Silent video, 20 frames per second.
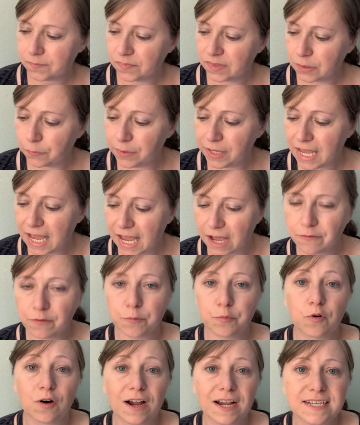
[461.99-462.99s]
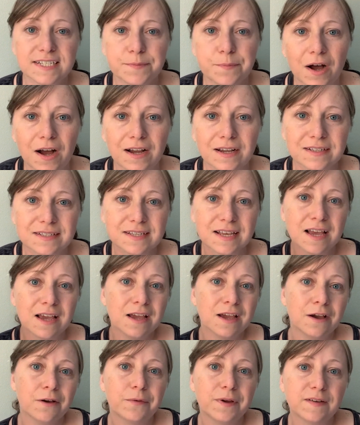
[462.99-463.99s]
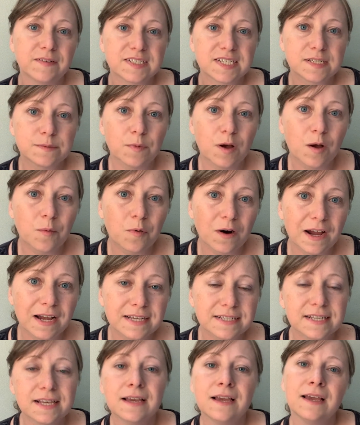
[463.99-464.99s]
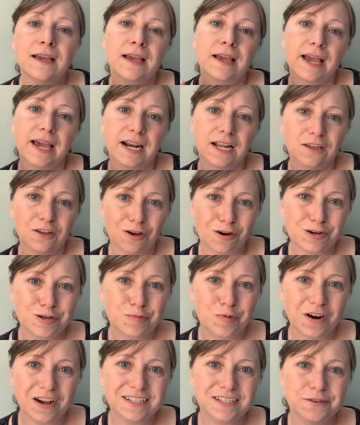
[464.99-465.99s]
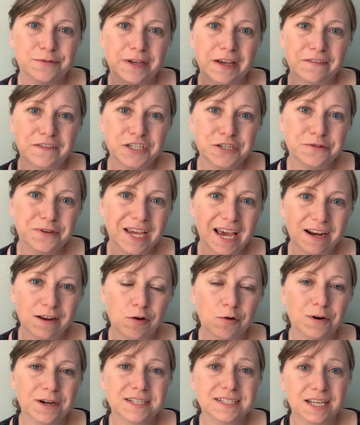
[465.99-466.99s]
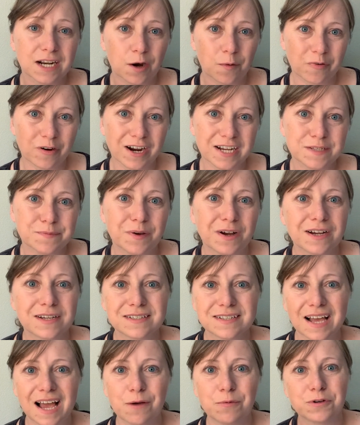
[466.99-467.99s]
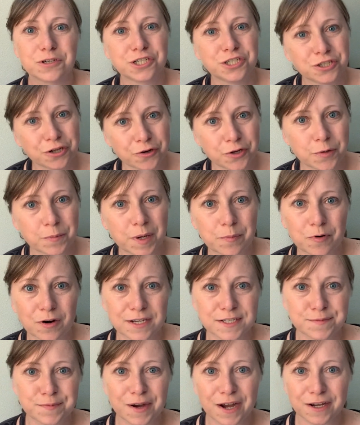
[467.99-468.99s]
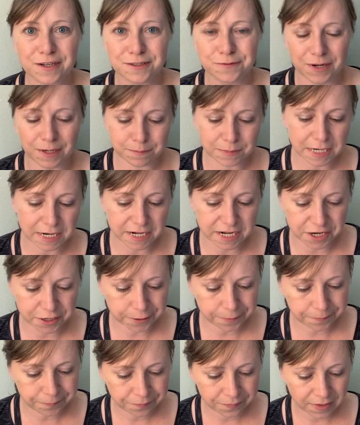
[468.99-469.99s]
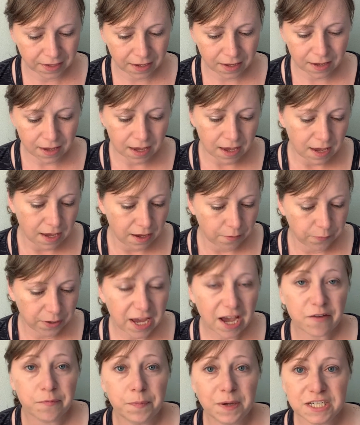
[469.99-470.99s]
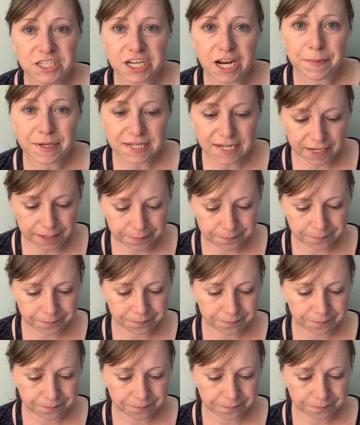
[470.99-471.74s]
We have prize box. We have a small prize and a large prize, so we have 2 categories in our prize box. I will show you my prize box when I'm done here. We have pajama day.